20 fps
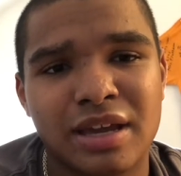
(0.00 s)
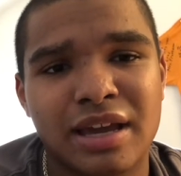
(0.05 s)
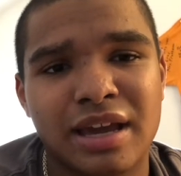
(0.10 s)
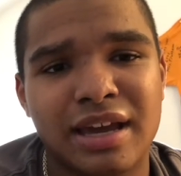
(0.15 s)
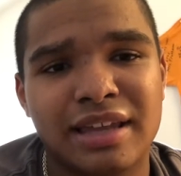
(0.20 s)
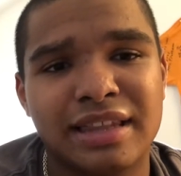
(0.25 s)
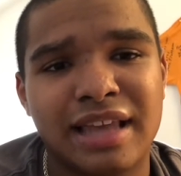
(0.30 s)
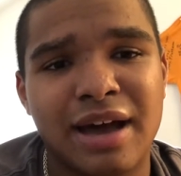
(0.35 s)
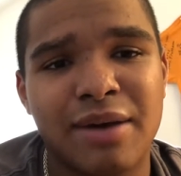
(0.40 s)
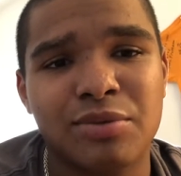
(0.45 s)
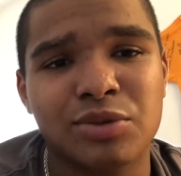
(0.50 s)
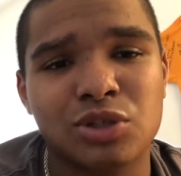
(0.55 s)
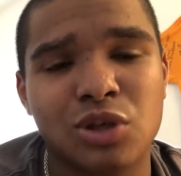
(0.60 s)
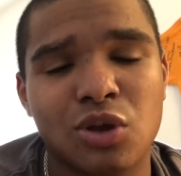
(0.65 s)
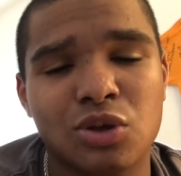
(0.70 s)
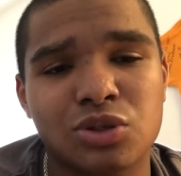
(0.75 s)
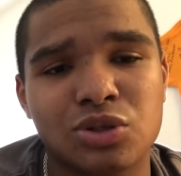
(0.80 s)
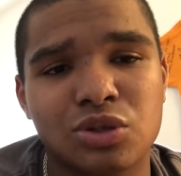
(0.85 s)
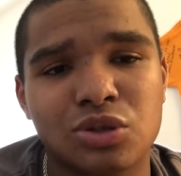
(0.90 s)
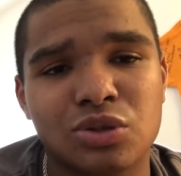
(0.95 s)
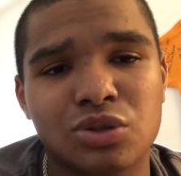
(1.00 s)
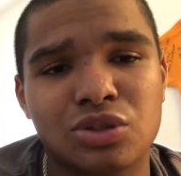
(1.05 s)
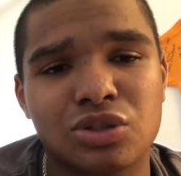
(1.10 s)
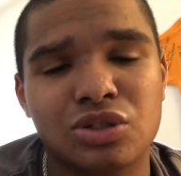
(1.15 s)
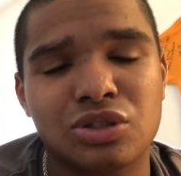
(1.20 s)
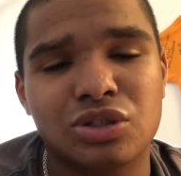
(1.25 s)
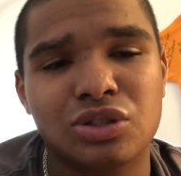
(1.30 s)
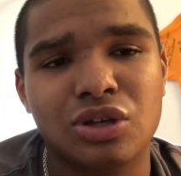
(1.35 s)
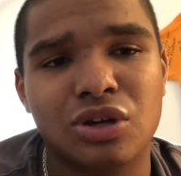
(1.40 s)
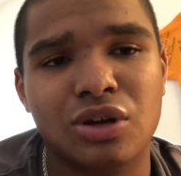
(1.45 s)
And that was also
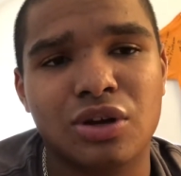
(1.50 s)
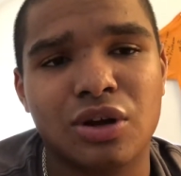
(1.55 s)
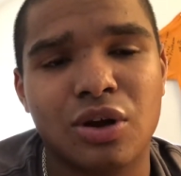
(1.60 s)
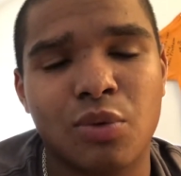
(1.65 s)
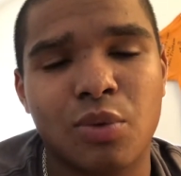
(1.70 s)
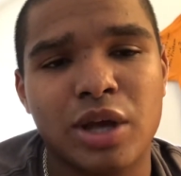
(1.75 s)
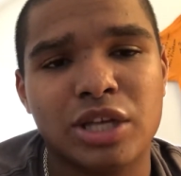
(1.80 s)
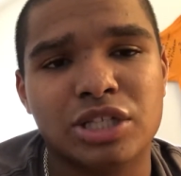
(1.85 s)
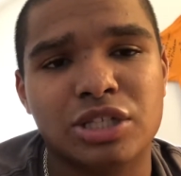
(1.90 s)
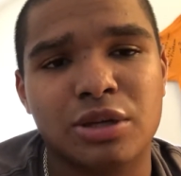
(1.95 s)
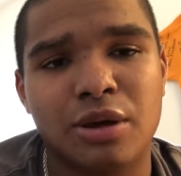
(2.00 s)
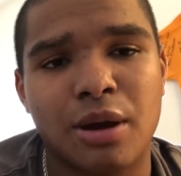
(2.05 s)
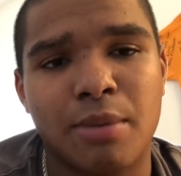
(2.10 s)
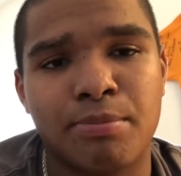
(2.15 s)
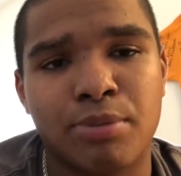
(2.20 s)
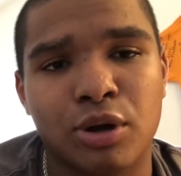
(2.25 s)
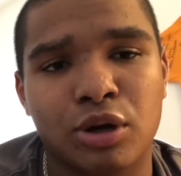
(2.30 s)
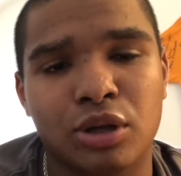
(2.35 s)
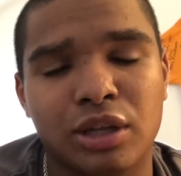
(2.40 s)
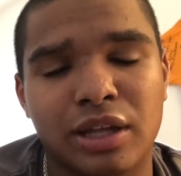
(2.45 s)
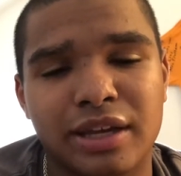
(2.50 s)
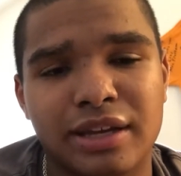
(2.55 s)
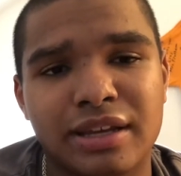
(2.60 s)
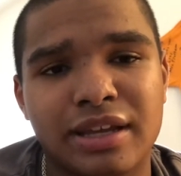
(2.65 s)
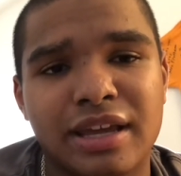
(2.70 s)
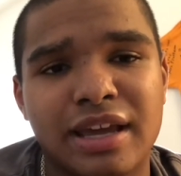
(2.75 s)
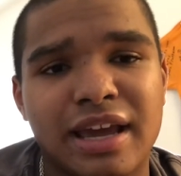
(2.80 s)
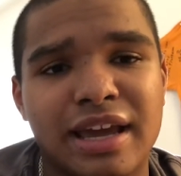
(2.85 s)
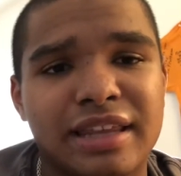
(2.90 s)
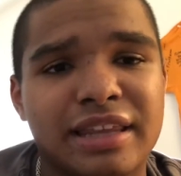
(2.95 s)
the West Berlin.
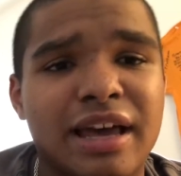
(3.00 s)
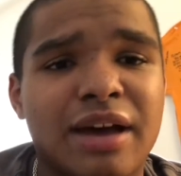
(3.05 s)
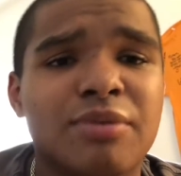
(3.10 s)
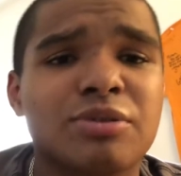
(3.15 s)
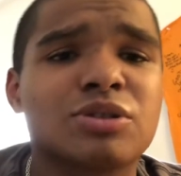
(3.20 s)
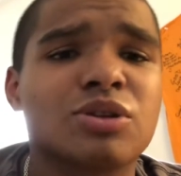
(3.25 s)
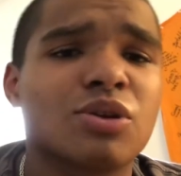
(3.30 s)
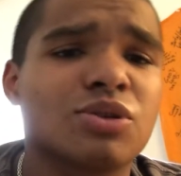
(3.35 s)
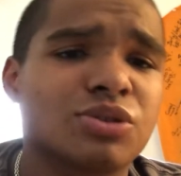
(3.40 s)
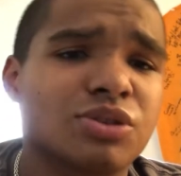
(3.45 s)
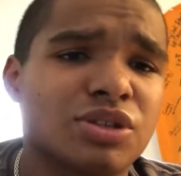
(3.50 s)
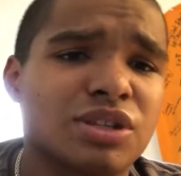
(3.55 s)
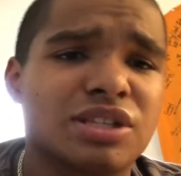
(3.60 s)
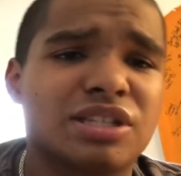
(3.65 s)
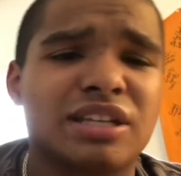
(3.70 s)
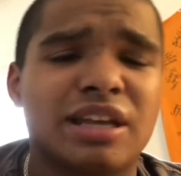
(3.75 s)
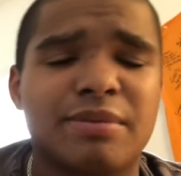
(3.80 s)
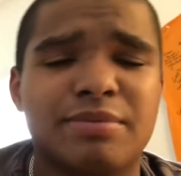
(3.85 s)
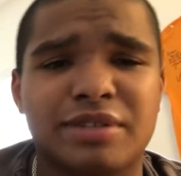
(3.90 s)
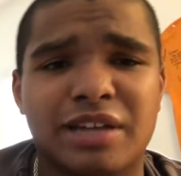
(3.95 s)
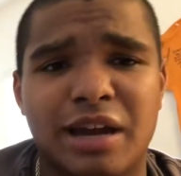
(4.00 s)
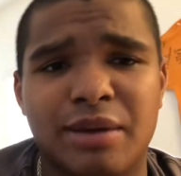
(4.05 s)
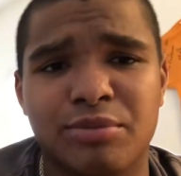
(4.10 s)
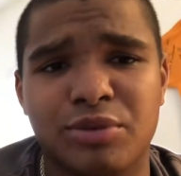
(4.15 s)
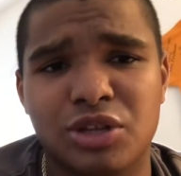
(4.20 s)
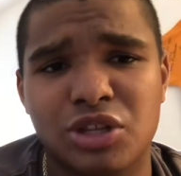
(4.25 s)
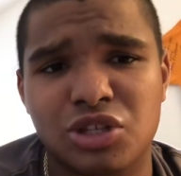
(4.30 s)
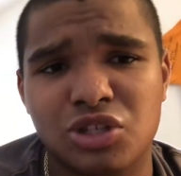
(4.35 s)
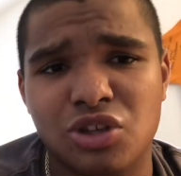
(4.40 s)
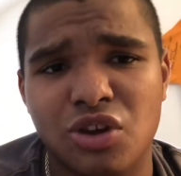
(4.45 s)
And that was also the same time
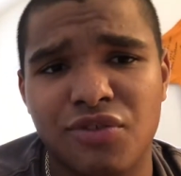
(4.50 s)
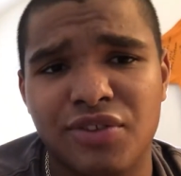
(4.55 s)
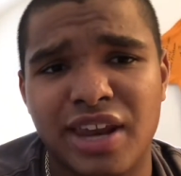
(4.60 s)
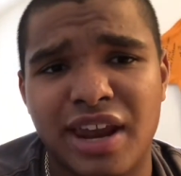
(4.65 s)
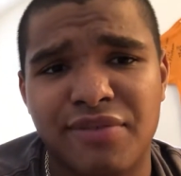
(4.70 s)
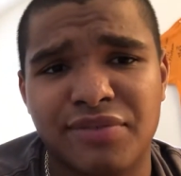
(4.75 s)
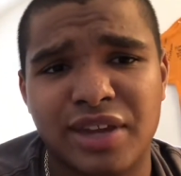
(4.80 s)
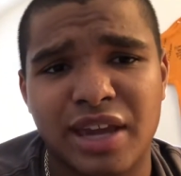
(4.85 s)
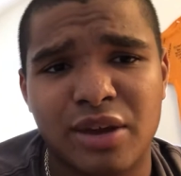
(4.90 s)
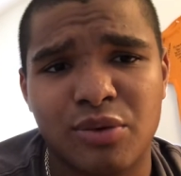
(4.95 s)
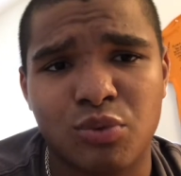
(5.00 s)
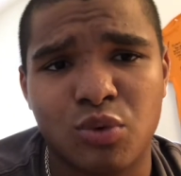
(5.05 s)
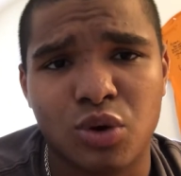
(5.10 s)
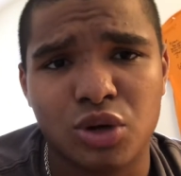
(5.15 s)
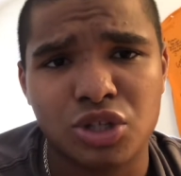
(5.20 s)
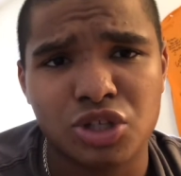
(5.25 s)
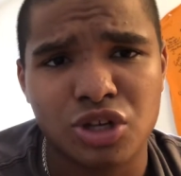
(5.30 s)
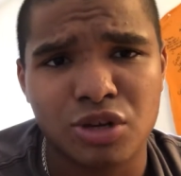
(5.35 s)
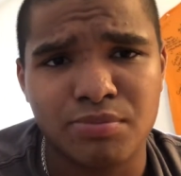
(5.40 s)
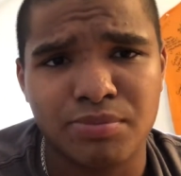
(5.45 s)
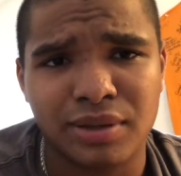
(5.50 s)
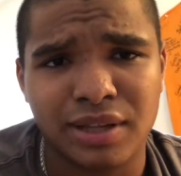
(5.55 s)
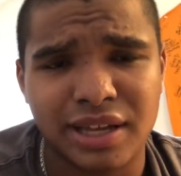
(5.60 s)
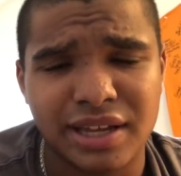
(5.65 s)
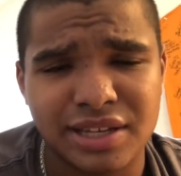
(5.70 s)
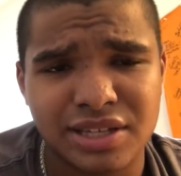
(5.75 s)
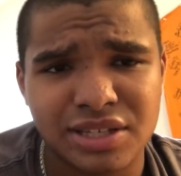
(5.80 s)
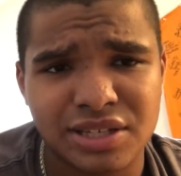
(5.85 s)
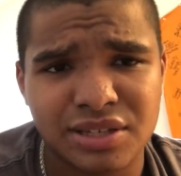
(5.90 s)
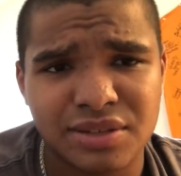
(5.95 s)
when the Soviet-Afghan War took
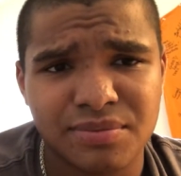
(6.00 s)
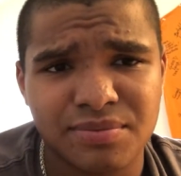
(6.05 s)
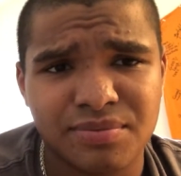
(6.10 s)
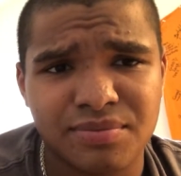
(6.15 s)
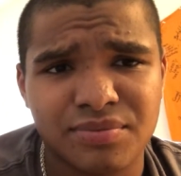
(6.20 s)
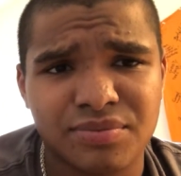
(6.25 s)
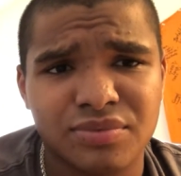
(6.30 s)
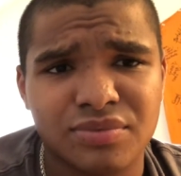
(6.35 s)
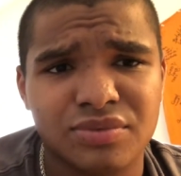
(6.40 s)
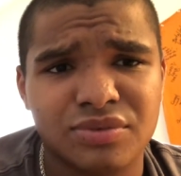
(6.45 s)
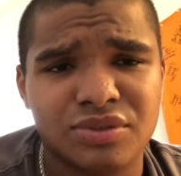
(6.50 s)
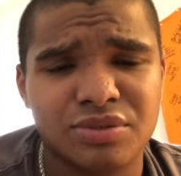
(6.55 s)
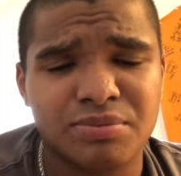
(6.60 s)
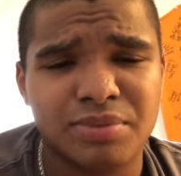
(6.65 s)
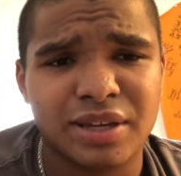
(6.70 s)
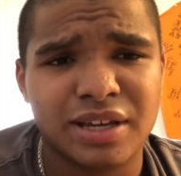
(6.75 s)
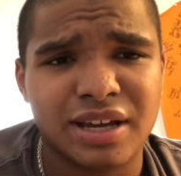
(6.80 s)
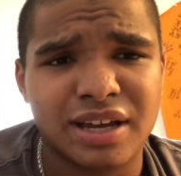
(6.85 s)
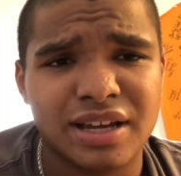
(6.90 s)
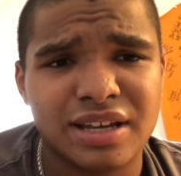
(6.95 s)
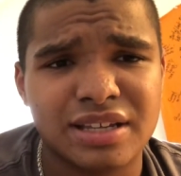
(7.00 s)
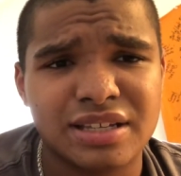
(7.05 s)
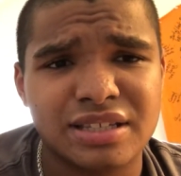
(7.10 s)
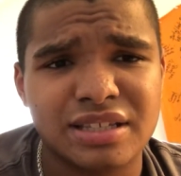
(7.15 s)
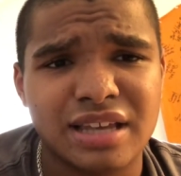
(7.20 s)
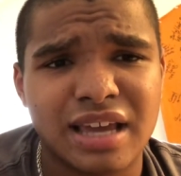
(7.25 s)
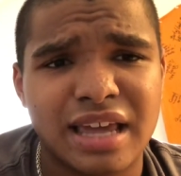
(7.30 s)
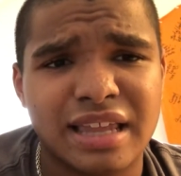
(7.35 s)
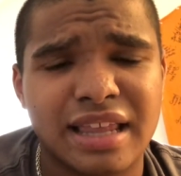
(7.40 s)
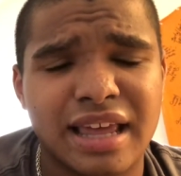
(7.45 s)
place.
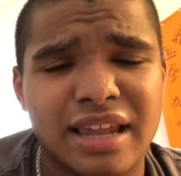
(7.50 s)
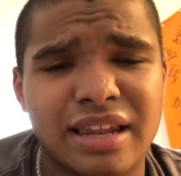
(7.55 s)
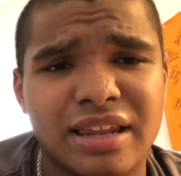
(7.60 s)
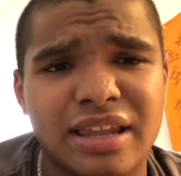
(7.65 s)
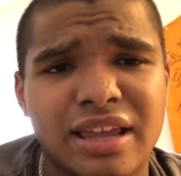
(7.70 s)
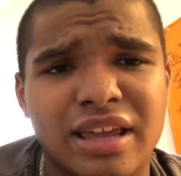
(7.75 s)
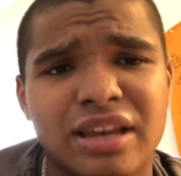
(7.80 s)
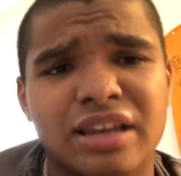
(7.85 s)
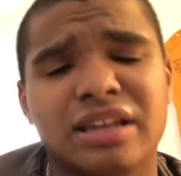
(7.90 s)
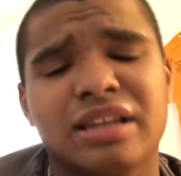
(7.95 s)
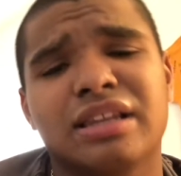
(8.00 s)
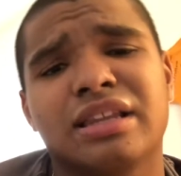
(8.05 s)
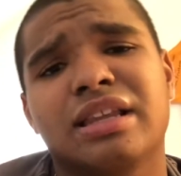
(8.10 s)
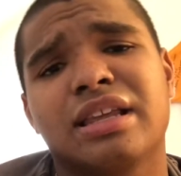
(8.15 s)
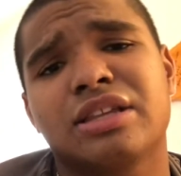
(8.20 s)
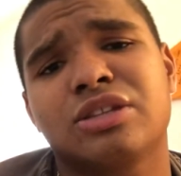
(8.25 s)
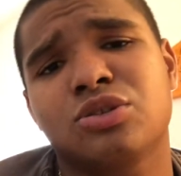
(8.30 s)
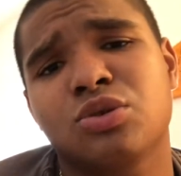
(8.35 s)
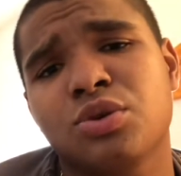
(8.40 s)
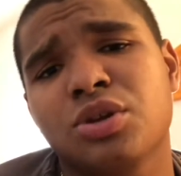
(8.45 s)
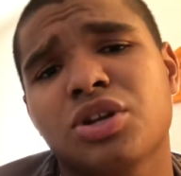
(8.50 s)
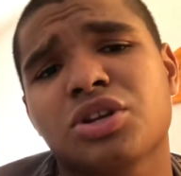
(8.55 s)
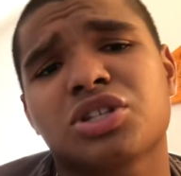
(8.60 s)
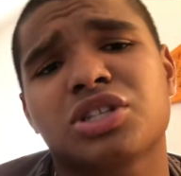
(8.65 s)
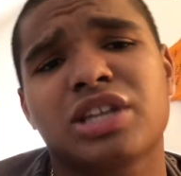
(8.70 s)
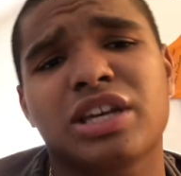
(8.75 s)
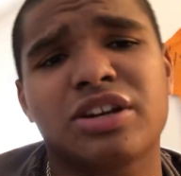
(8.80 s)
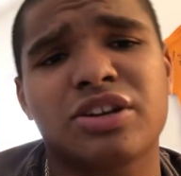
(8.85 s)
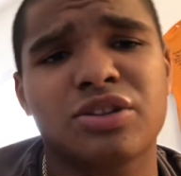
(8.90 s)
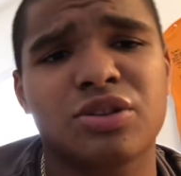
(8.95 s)
And then in 2 years
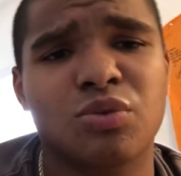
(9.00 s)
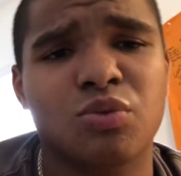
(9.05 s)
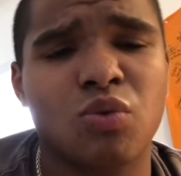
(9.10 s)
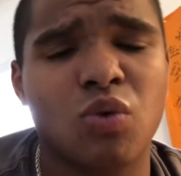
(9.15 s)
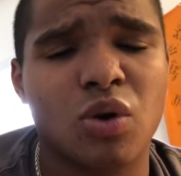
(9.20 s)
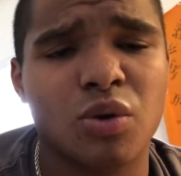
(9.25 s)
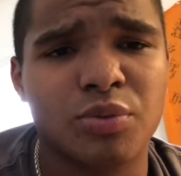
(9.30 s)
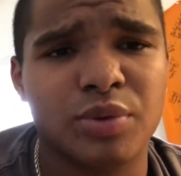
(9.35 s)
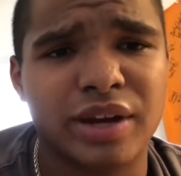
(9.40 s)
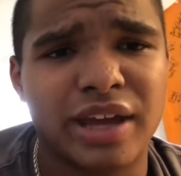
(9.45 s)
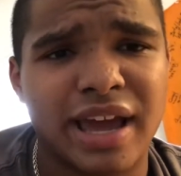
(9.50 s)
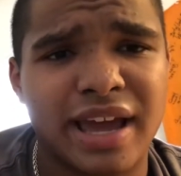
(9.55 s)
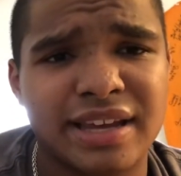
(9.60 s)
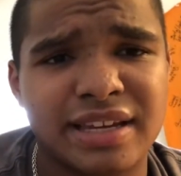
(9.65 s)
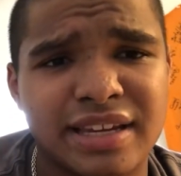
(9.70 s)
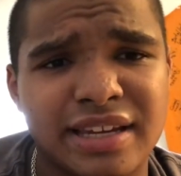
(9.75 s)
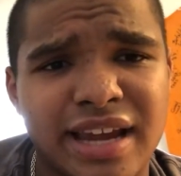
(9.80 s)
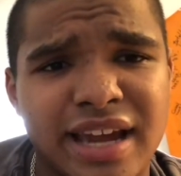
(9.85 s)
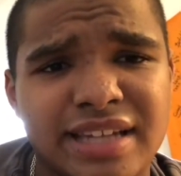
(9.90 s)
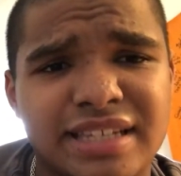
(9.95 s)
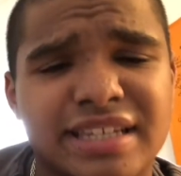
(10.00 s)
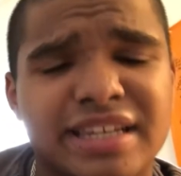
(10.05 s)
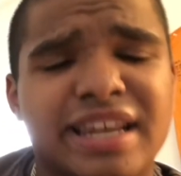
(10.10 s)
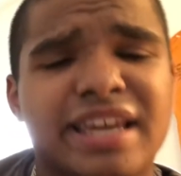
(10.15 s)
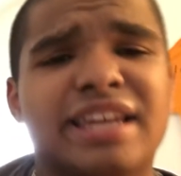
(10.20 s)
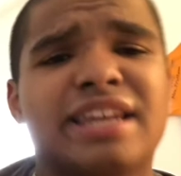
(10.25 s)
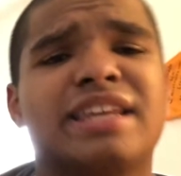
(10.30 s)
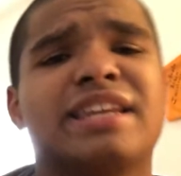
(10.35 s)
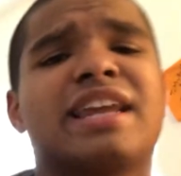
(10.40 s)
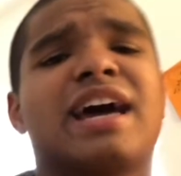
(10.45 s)
later, the war would end in
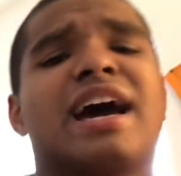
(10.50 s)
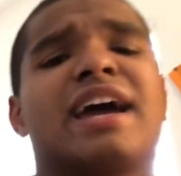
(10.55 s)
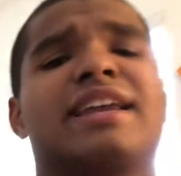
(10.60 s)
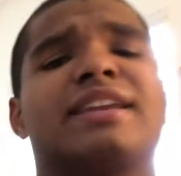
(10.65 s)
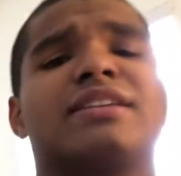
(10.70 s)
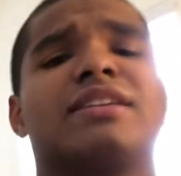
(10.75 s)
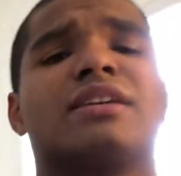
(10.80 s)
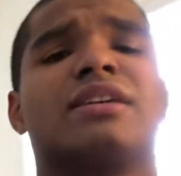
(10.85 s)
1989.